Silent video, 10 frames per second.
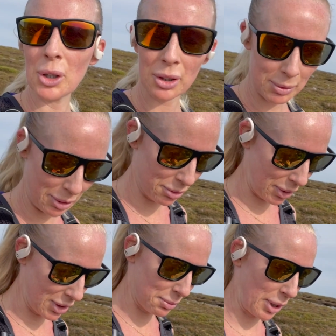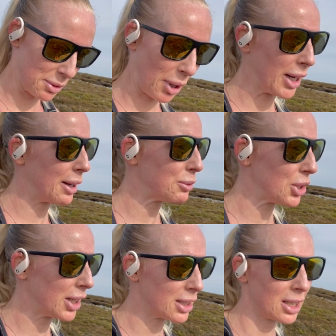not going to be able to run this pace, but I am
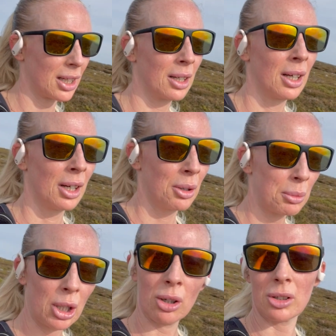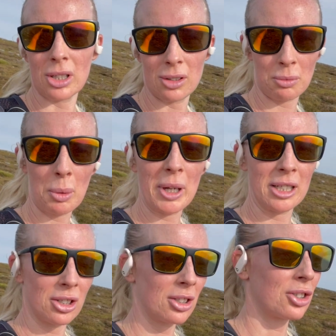trying to be conscious of my pace,
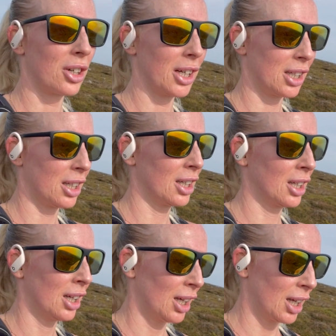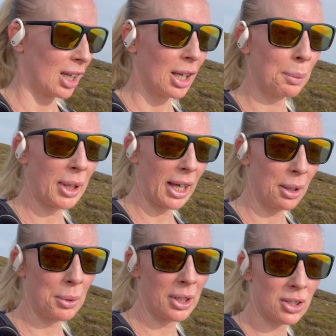just to try and keep it there
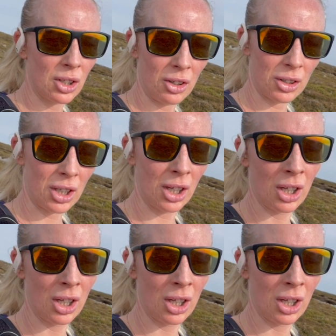whilst not